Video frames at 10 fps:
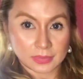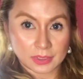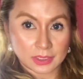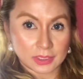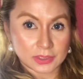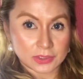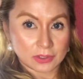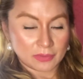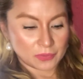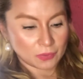Okay, so
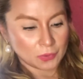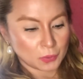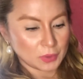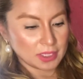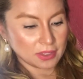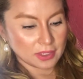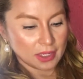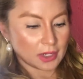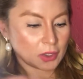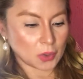I'm rolling the
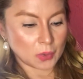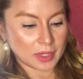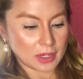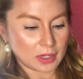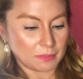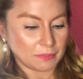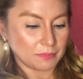hair going up.